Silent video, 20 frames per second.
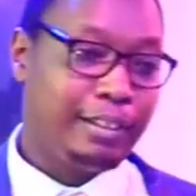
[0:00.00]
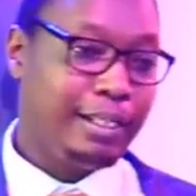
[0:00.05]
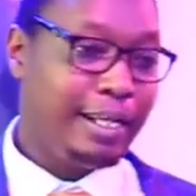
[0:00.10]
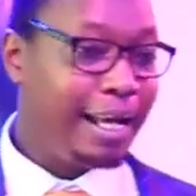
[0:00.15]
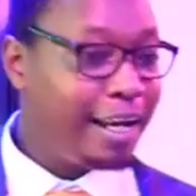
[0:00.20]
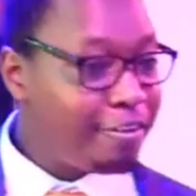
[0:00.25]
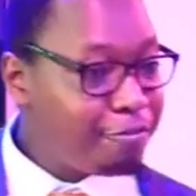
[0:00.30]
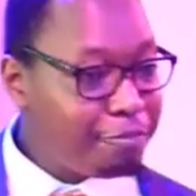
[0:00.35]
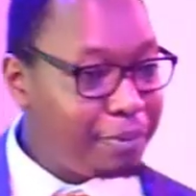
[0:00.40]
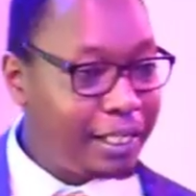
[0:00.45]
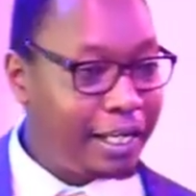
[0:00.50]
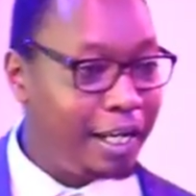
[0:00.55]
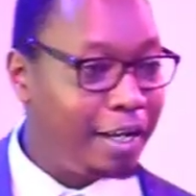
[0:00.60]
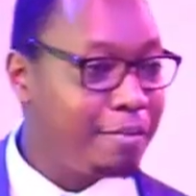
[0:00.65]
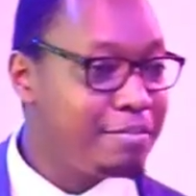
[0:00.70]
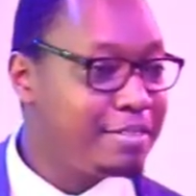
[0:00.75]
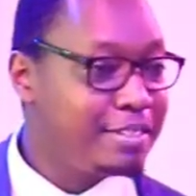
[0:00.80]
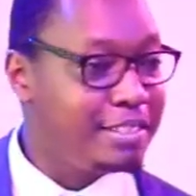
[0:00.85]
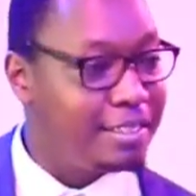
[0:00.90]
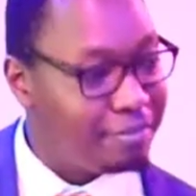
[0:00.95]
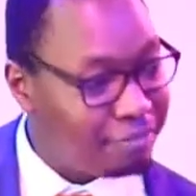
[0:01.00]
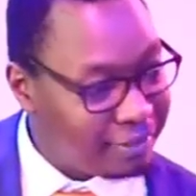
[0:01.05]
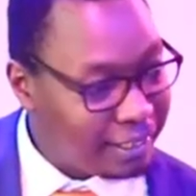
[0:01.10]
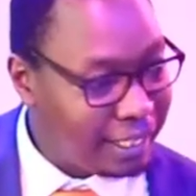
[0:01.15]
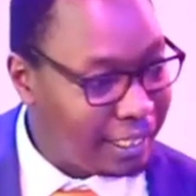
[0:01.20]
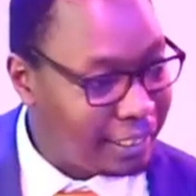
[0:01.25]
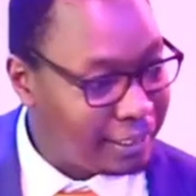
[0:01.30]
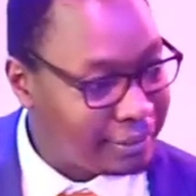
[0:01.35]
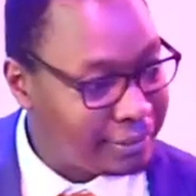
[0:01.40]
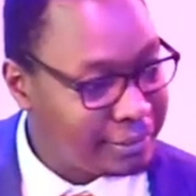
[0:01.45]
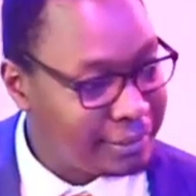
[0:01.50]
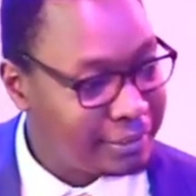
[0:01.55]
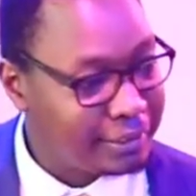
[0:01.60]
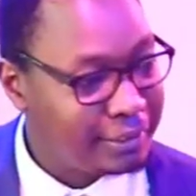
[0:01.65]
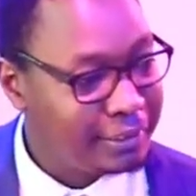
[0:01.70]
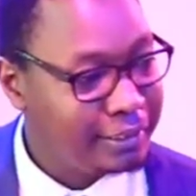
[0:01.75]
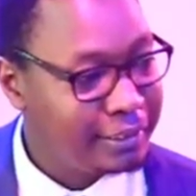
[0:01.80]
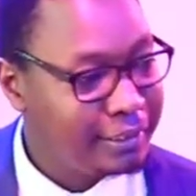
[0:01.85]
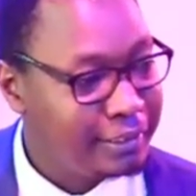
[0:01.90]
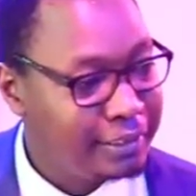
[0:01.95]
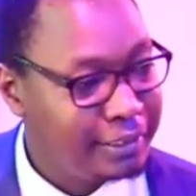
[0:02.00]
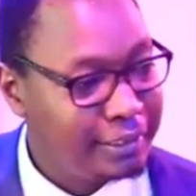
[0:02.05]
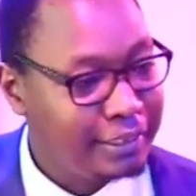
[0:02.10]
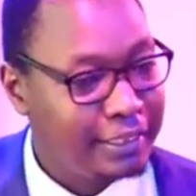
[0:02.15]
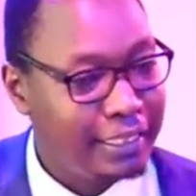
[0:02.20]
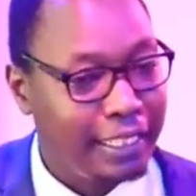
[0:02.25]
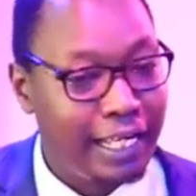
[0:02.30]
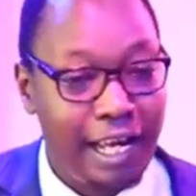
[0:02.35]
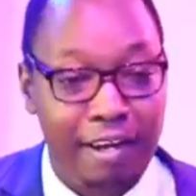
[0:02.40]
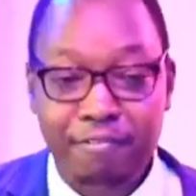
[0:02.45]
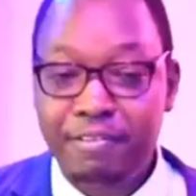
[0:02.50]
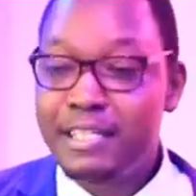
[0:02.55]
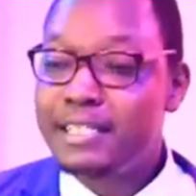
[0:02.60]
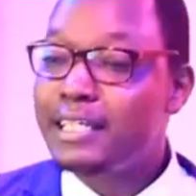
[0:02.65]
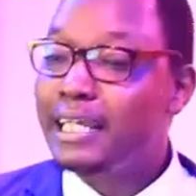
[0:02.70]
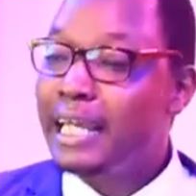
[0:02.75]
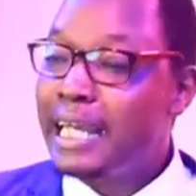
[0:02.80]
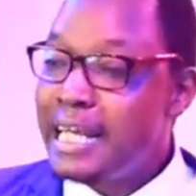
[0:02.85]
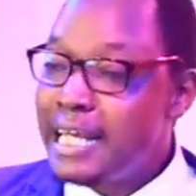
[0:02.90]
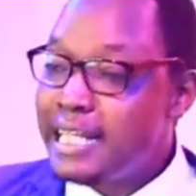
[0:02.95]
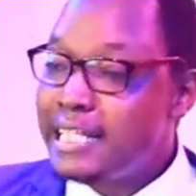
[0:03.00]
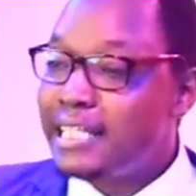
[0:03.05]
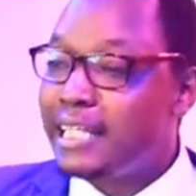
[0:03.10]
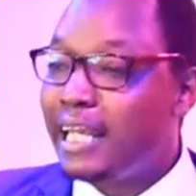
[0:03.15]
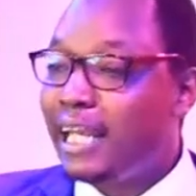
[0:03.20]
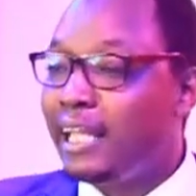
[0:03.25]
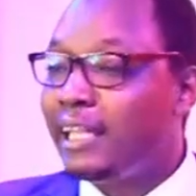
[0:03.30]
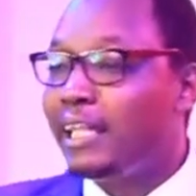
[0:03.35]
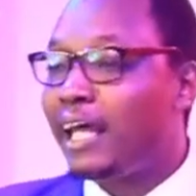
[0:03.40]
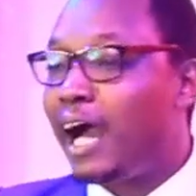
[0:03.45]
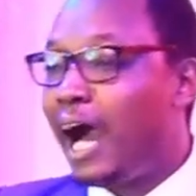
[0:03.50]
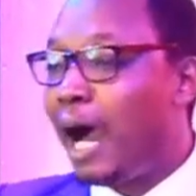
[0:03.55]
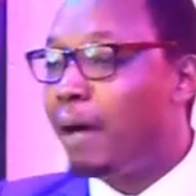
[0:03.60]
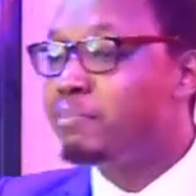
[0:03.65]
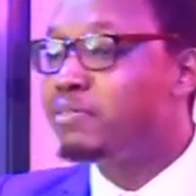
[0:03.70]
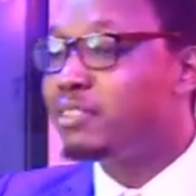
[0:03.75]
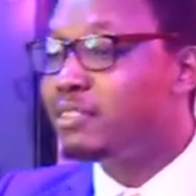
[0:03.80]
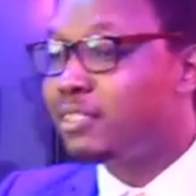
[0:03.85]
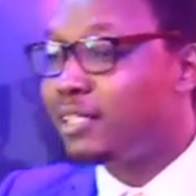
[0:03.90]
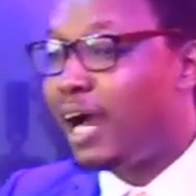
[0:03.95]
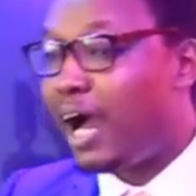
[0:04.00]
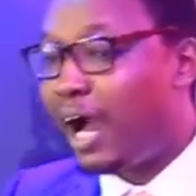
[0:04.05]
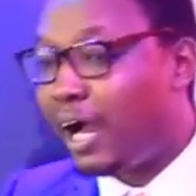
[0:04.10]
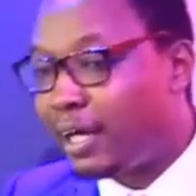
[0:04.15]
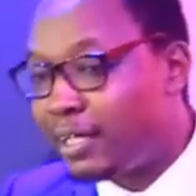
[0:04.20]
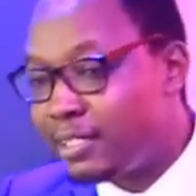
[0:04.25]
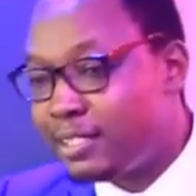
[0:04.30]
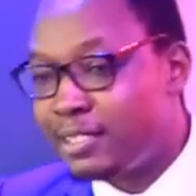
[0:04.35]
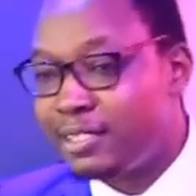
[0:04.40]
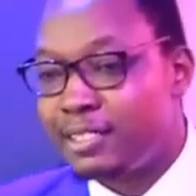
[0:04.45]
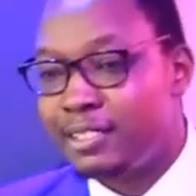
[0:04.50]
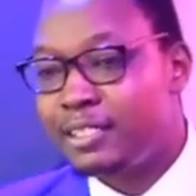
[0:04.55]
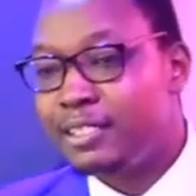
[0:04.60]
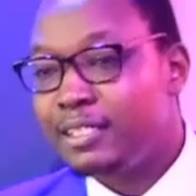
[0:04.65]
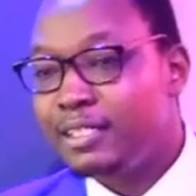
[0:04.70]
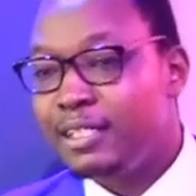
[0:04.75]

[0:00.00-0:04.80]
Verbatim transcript: Love becomes difficult. Love is easy in the abstract.